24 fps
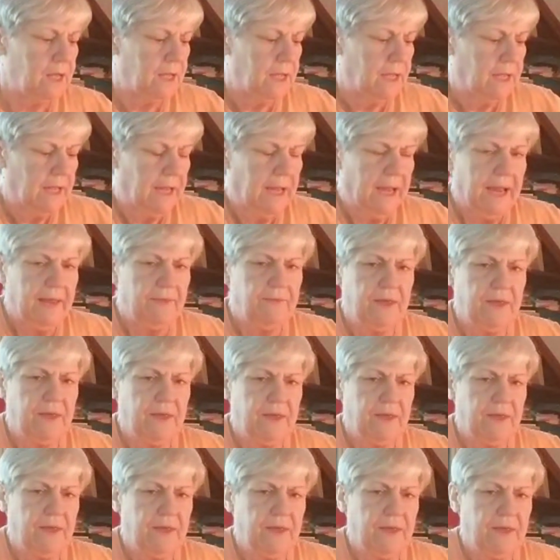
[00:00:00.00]
And then
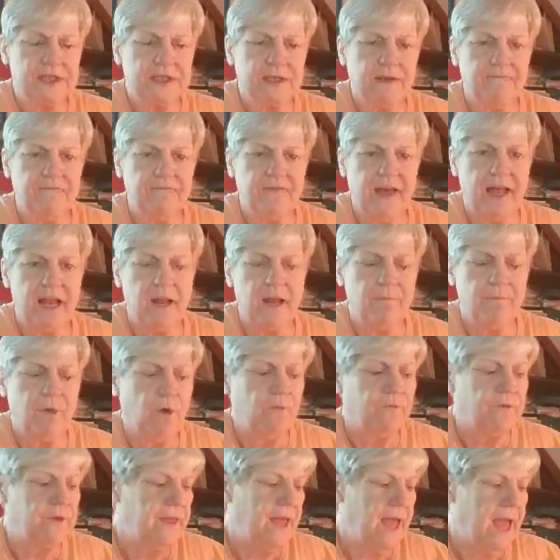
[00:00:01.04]
maybe put some vellum
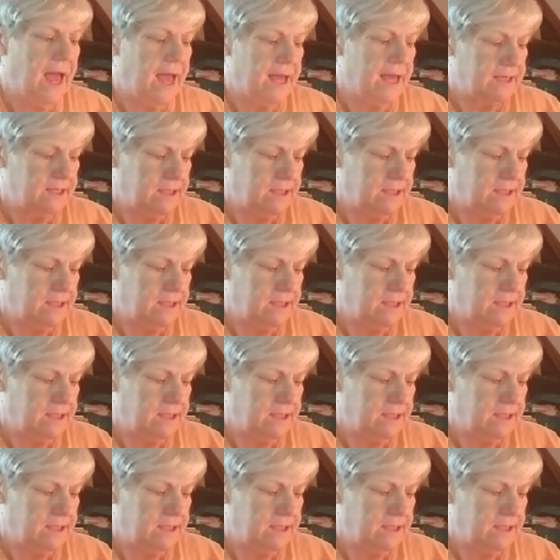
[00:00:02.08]
over that